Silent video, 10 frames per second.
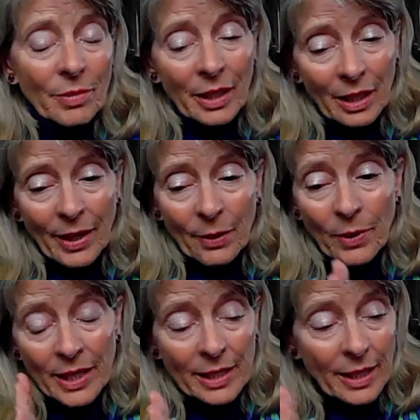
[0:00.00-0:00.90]
But anyway,
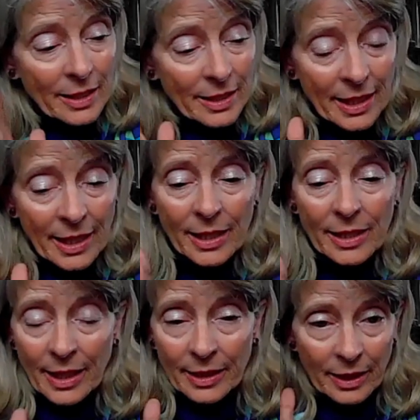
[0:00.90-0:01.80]
what he does is he
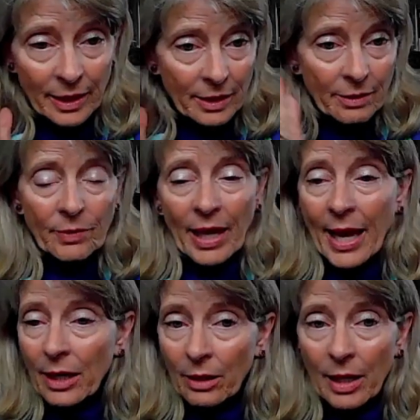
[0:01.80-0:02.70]
gets like this
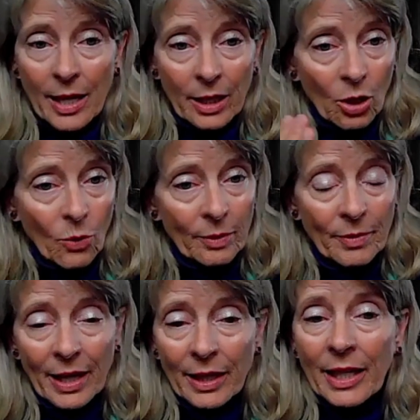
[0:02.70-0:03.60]
cattle line
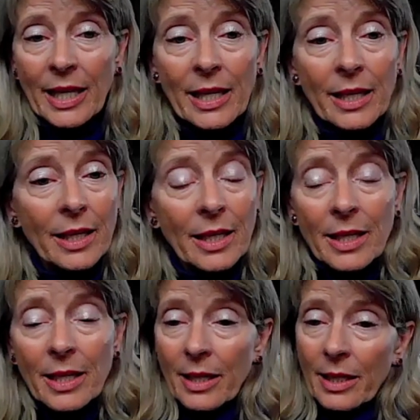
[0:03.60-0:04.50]
going, man. And he
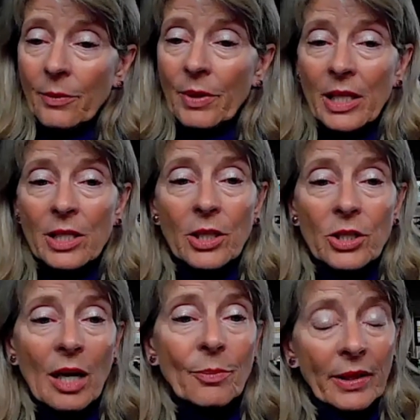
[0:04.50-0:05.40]
when he
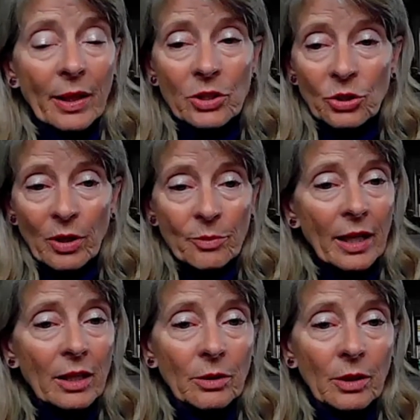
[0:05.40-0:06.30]
starts to operate, they scrub
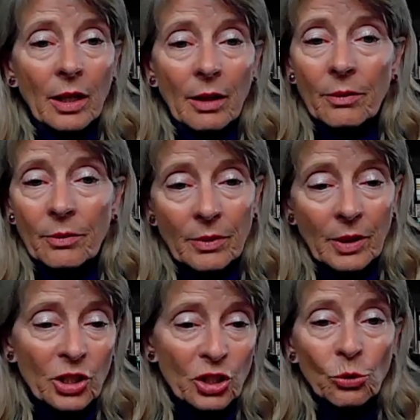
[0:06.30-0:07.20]
down
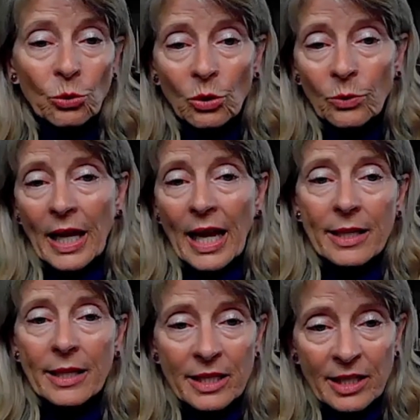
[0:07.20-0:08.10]
a school
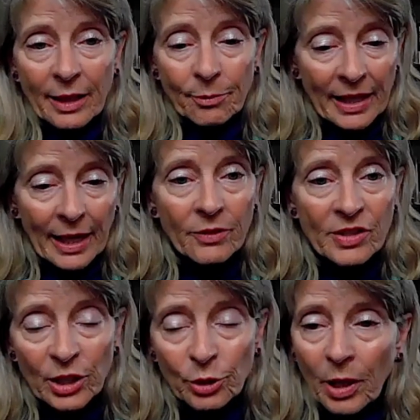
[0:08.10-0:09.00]
that's like made out
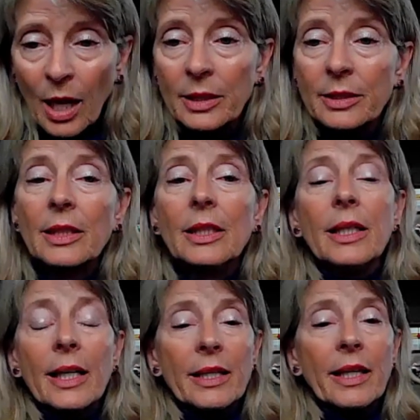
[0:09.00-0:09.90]
of cinder blocks,
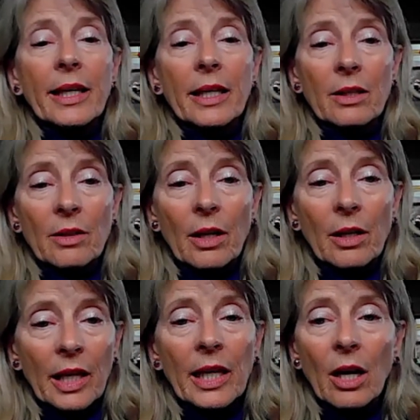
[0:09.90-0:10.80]
and they get
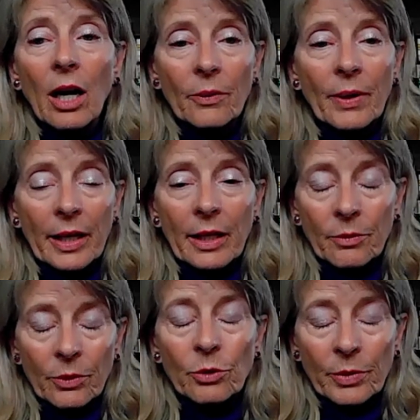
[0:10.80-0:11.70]
an ER
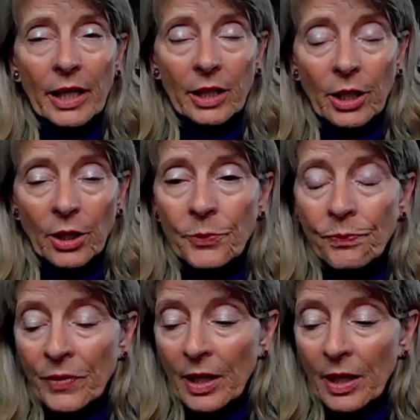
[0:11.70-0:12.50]
room ready to go.